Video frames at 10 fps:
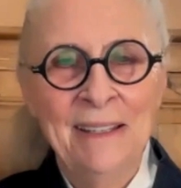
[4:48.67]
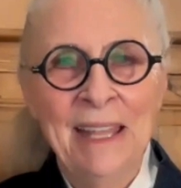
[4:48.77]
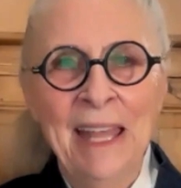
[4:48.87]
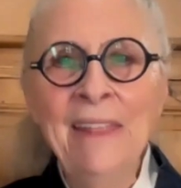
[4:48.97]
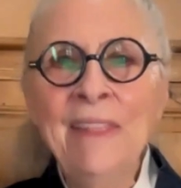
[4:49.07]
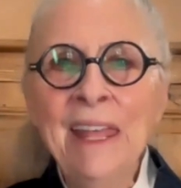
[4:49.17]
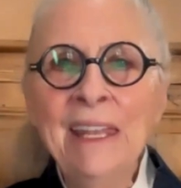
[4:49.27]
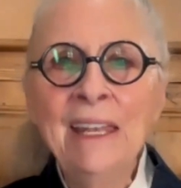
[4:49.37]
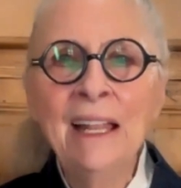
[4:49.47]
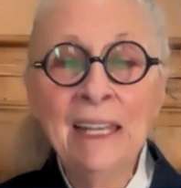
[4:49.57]
And
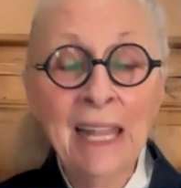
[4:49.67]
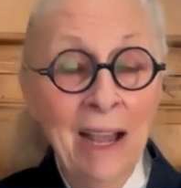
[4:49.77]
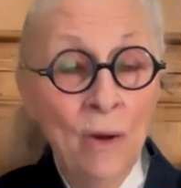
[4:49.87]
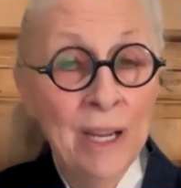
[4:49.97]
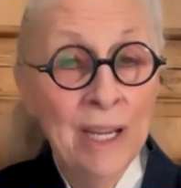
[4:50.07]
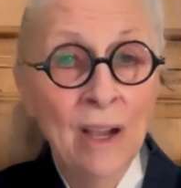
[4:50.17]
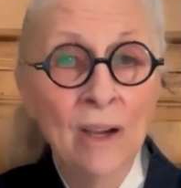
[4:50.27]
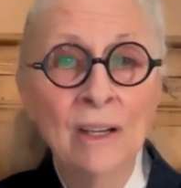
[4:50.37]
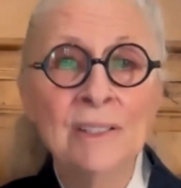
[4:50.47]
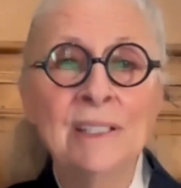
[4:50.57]
then allowing
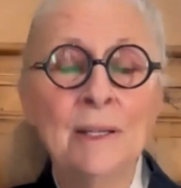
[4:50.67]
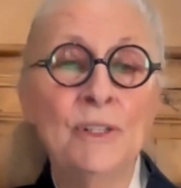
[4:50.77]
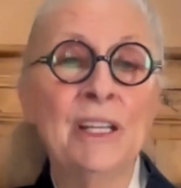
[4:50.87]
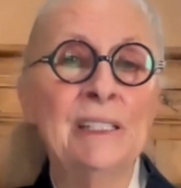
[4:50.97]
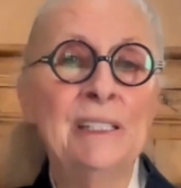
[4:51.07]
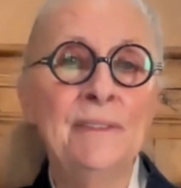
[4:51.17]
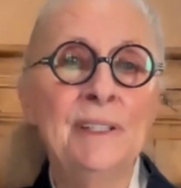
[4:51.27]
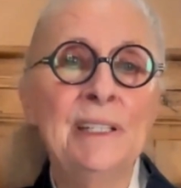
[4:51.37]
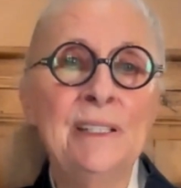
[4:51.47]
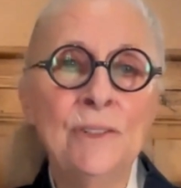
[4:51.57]
our
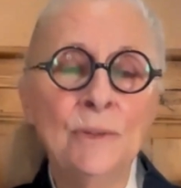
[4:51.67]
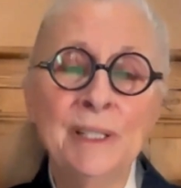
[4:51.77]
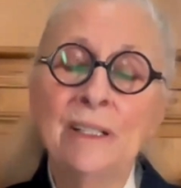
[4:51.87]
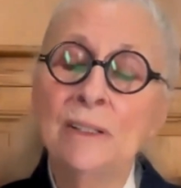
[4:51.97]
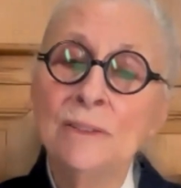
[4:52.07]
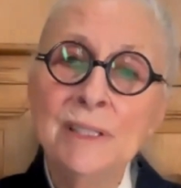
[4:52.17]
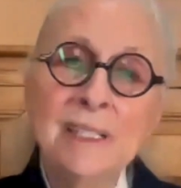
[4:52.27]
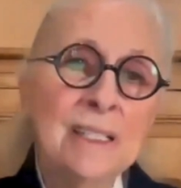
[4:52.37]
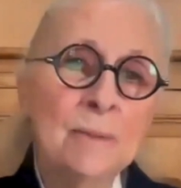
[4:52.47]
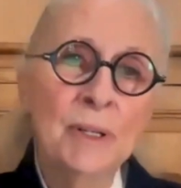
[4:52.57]
subjectivity to include the
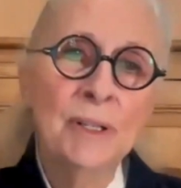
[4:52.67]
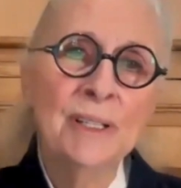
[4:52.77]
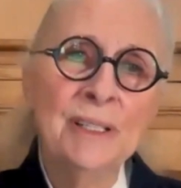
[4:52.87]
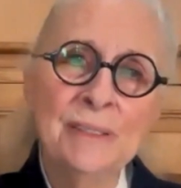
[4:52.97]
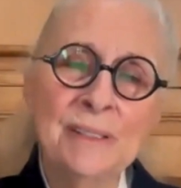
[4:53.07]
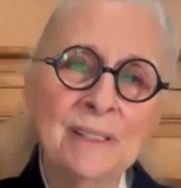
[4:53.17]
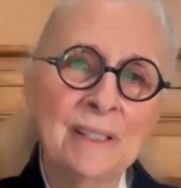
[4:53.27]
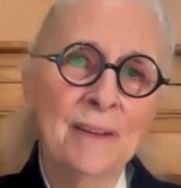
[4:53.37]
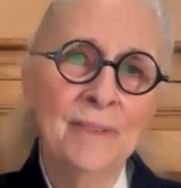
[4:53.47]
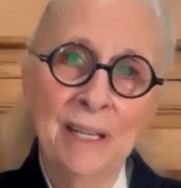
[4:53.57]
experience
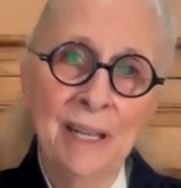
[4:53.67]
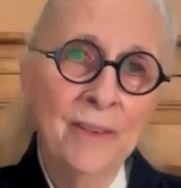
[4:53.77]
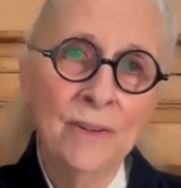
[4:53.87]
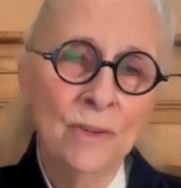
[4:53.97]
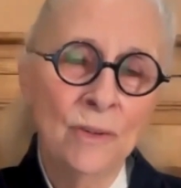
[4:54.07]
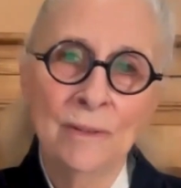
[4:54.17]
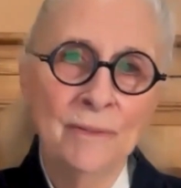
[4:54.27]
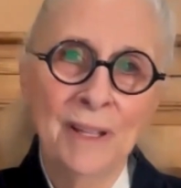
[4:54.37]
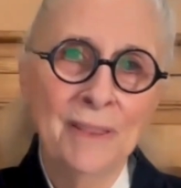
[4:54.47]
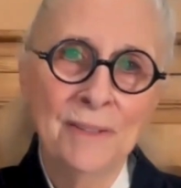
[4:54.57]
of another or of
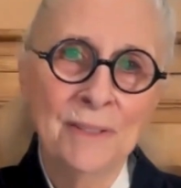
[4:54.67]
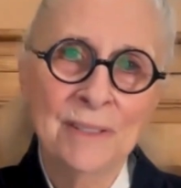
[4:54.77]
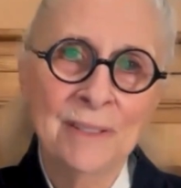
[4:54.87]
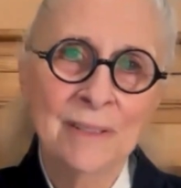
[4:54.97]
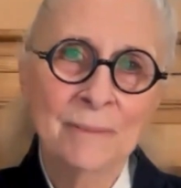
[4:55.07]
others.